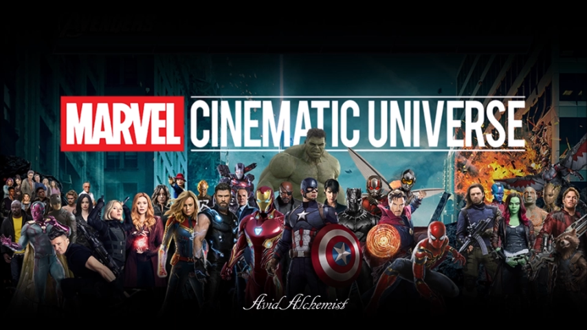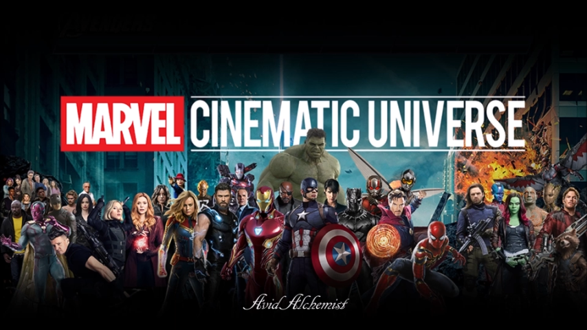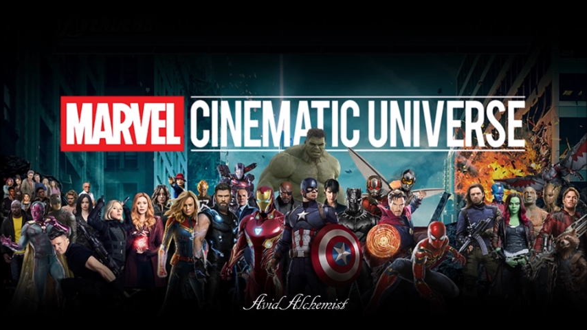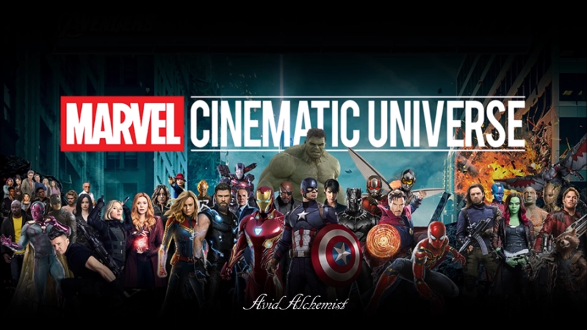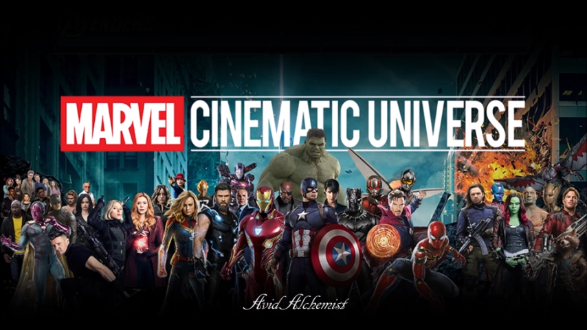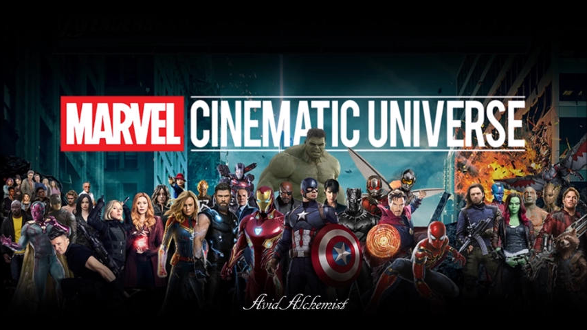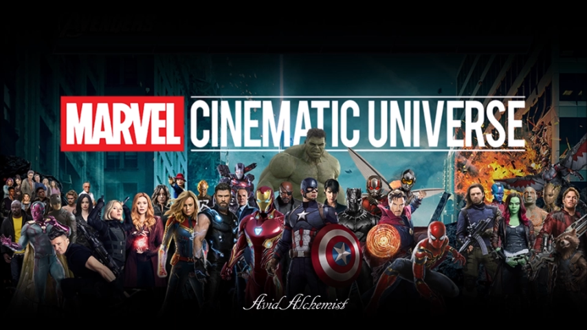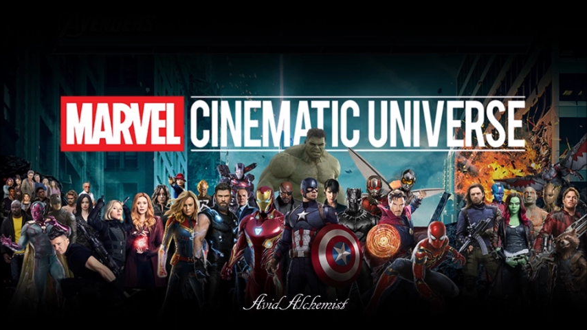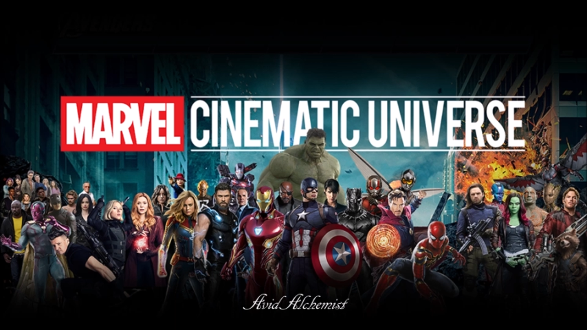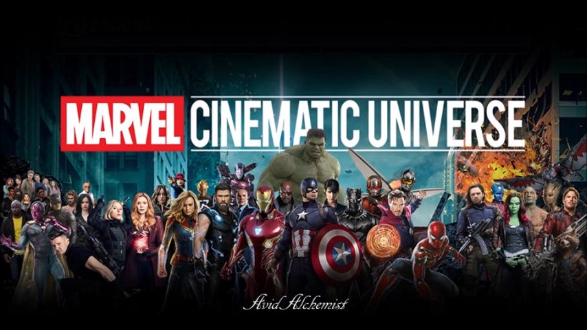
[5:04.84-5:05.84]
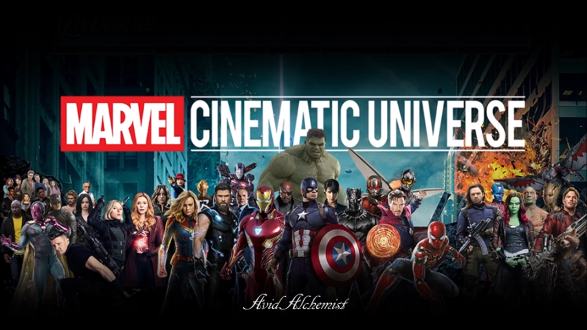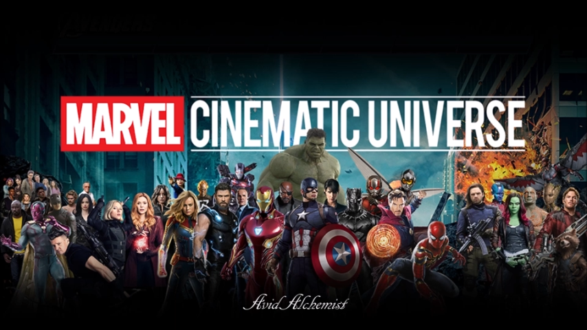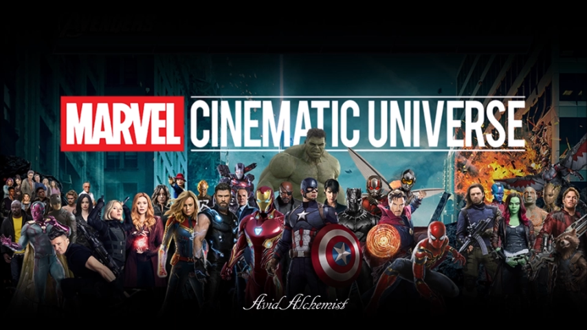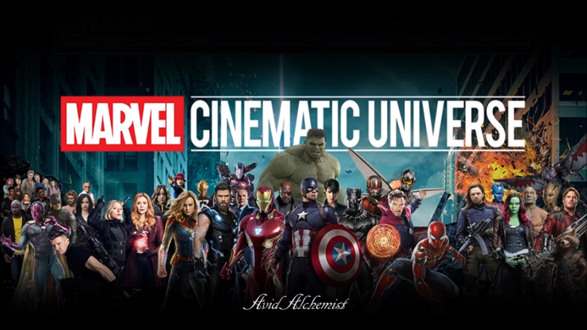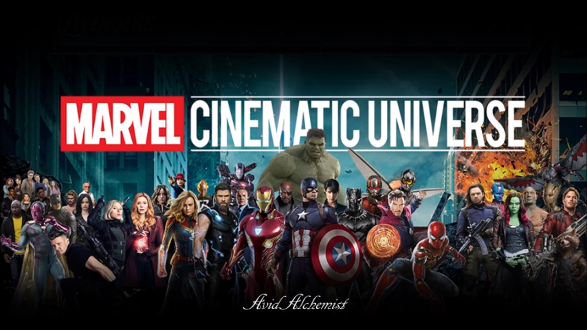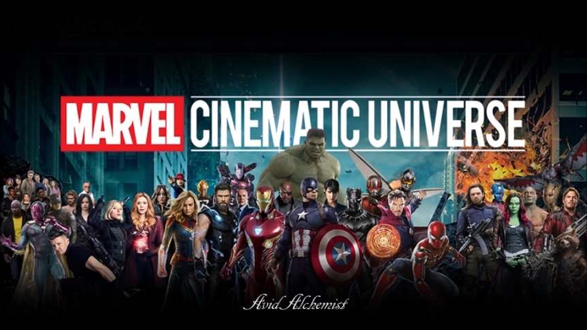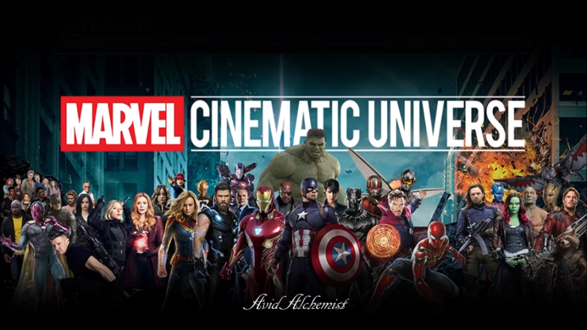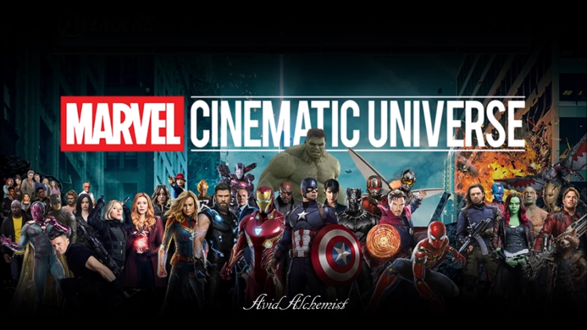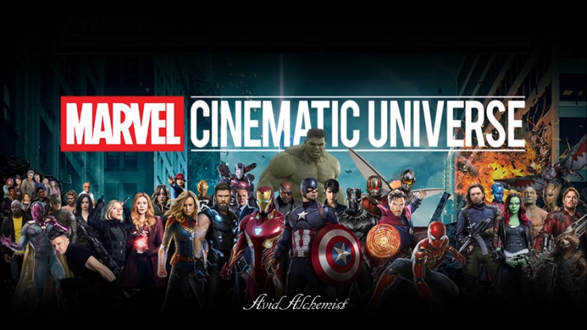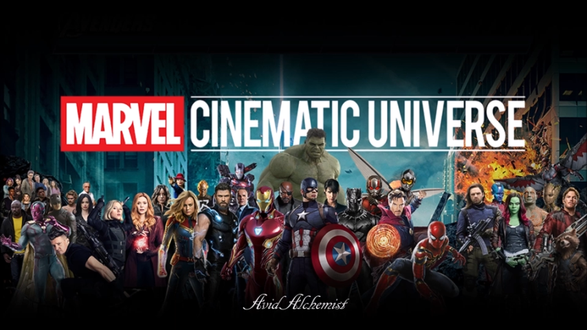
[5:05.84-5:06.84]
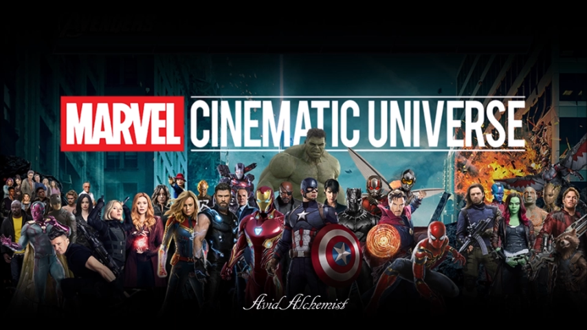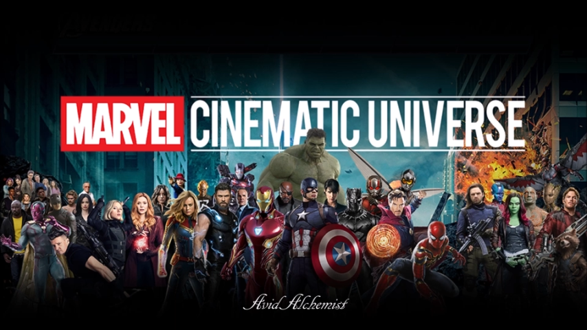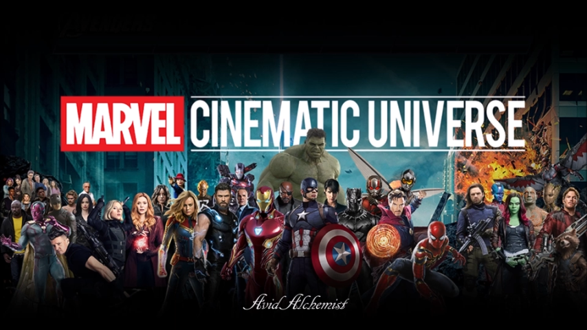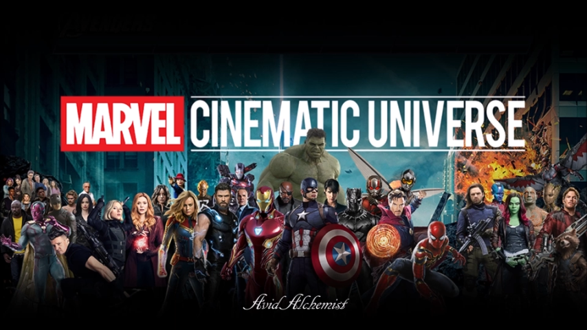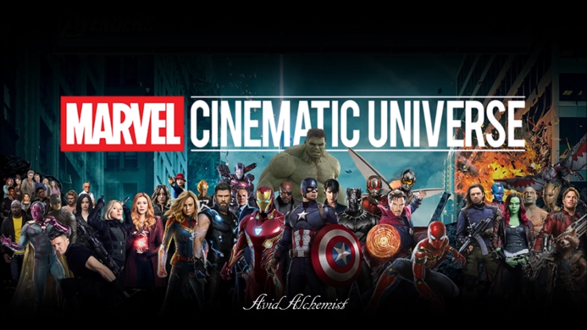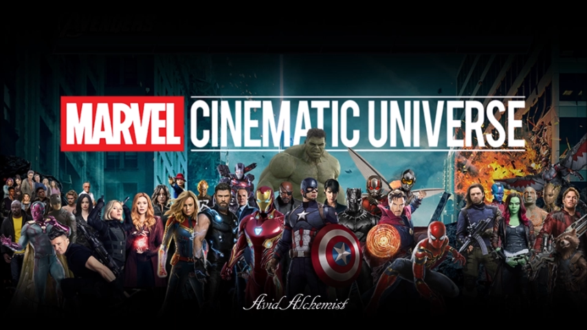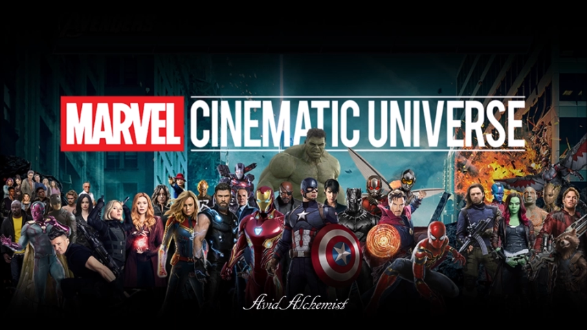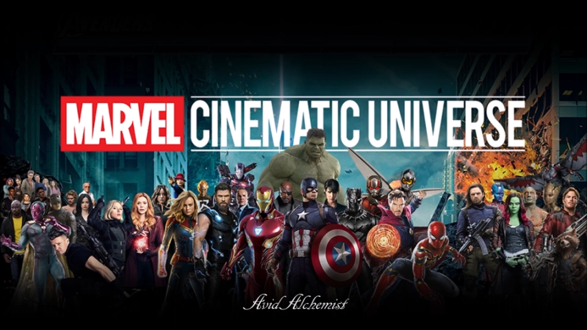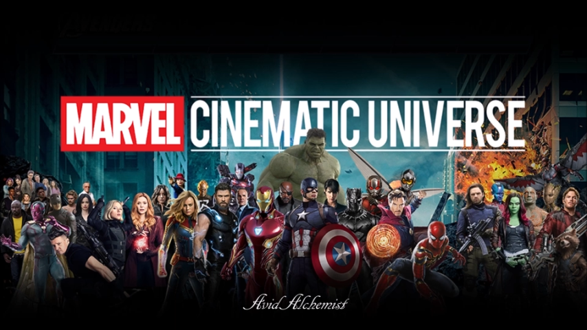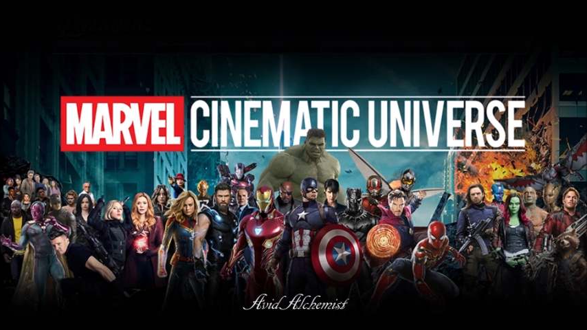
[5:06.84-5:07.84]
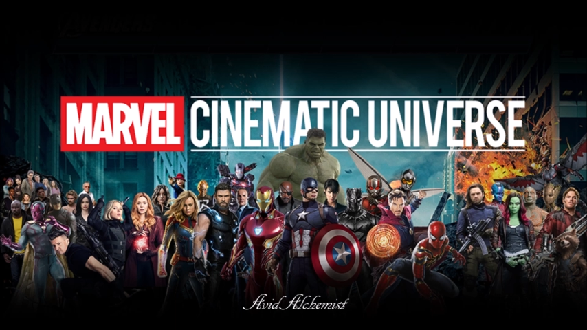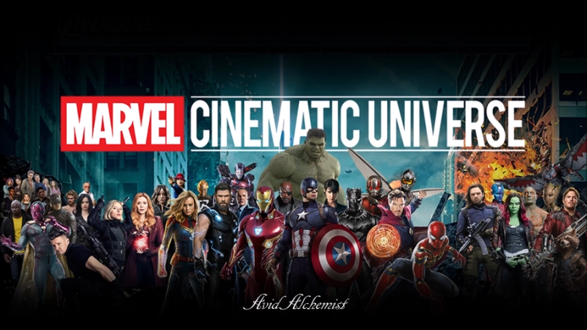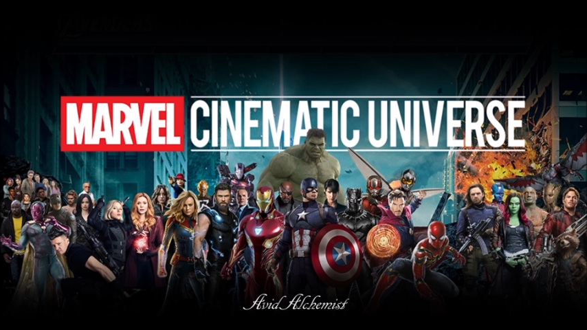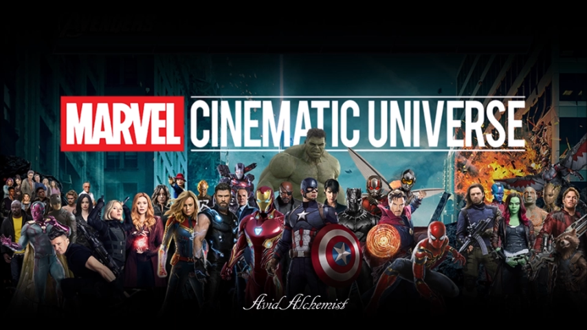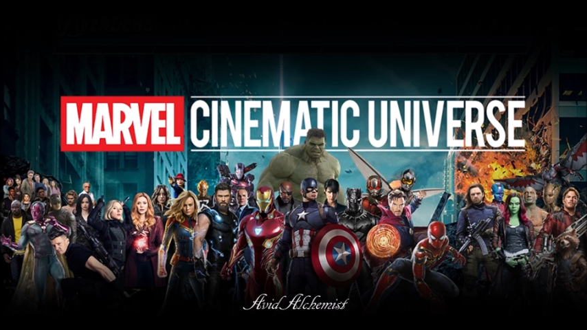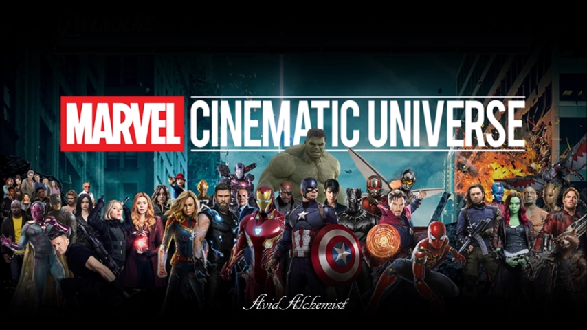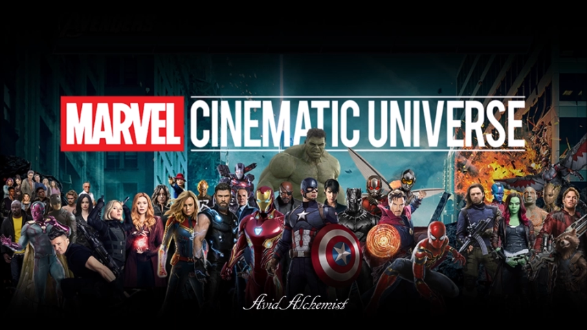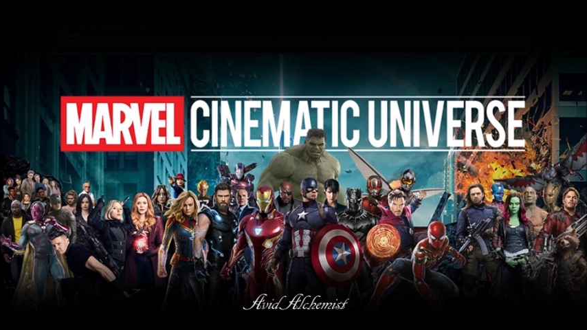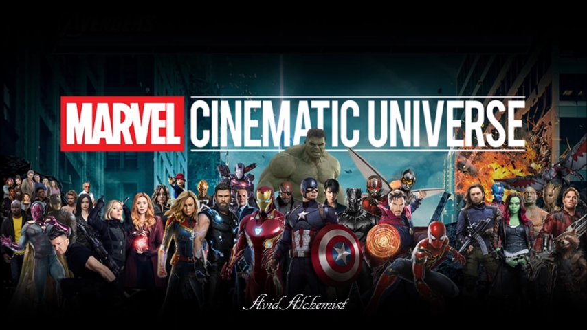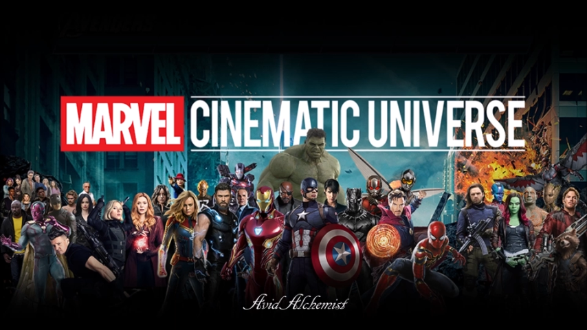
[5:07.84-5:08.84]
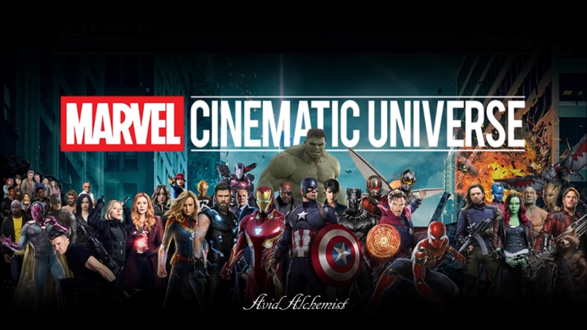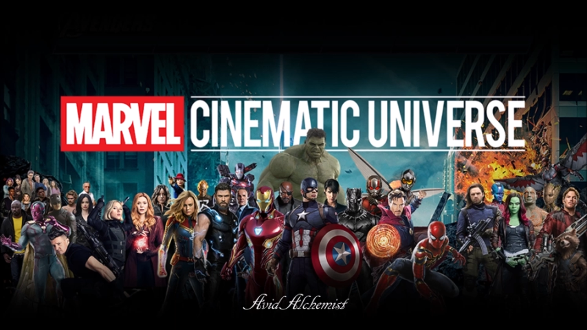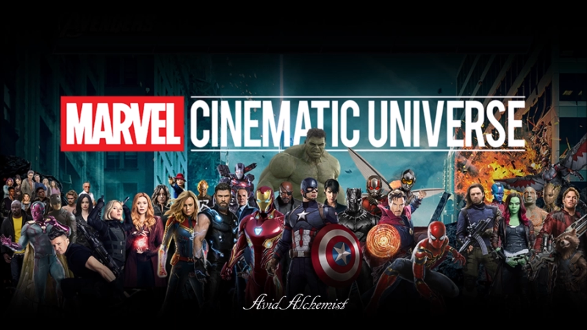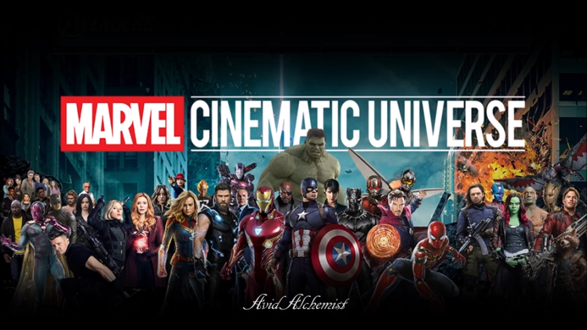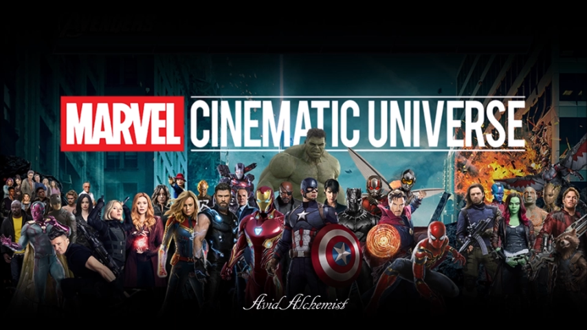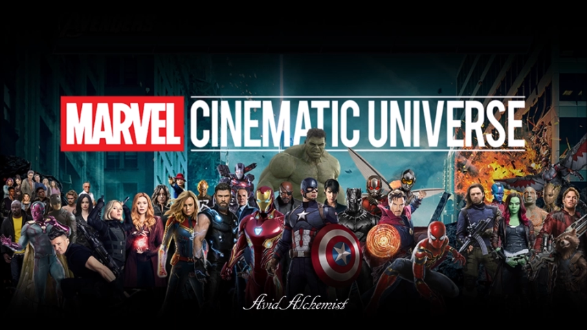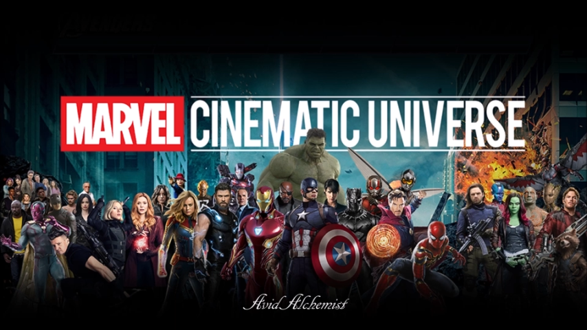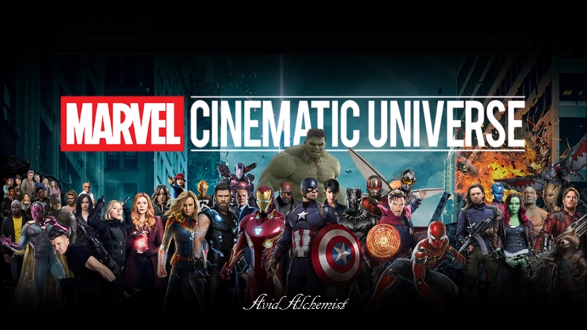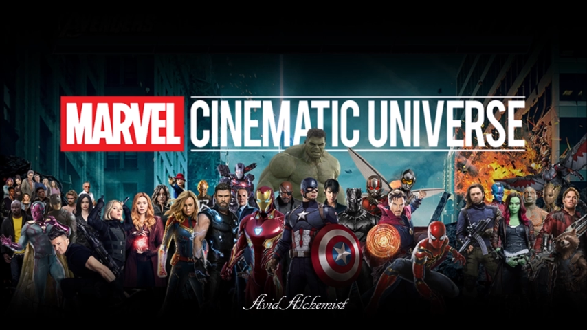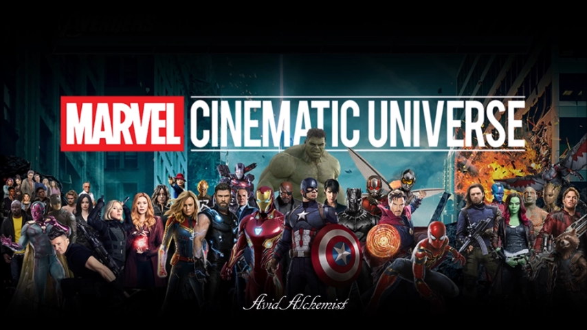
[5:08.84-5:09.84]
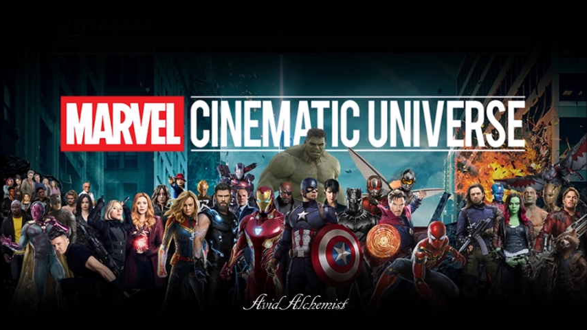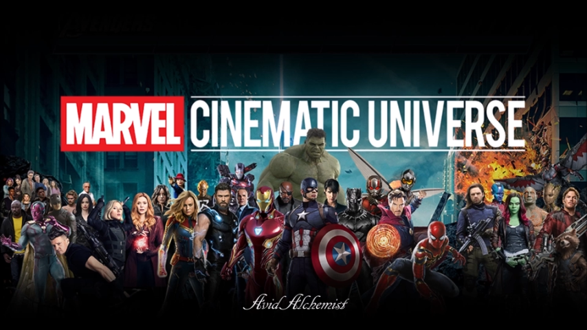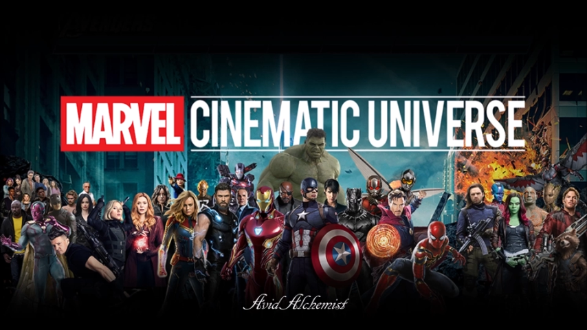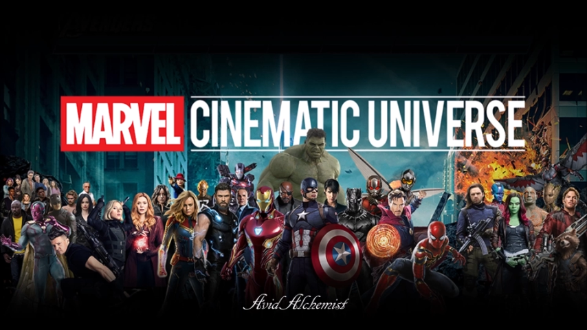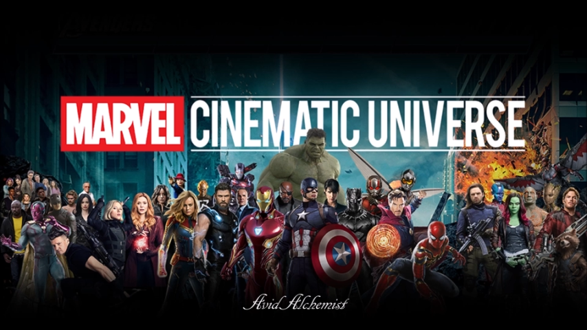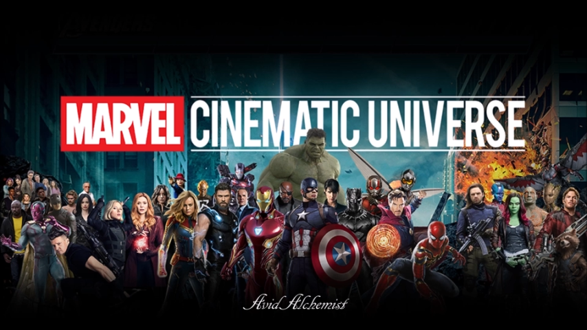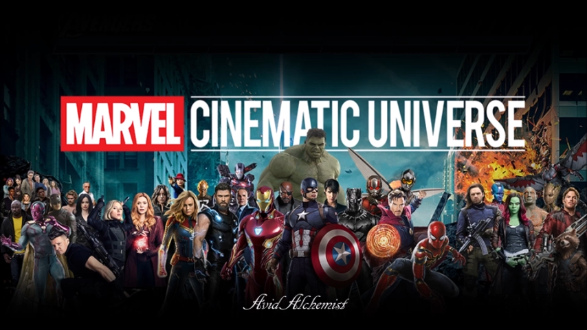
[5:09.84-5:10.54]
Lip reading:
Nobody's mouth can be seen.